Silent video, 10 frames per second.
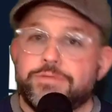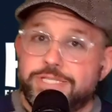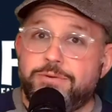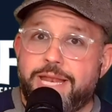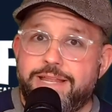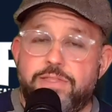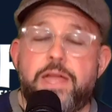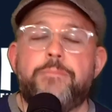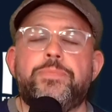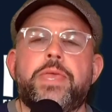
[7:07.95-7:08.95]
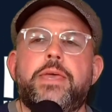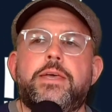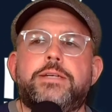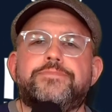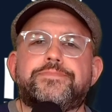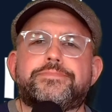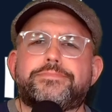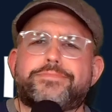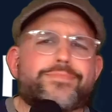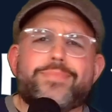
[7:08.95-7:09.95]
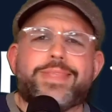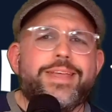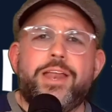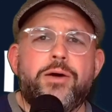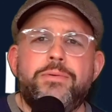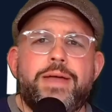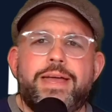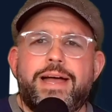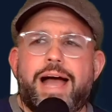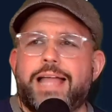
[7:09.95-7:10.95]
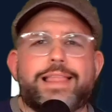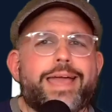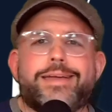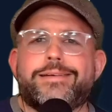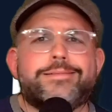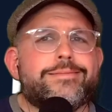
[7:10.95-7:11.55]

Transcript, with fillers: See what I did there? You know, I like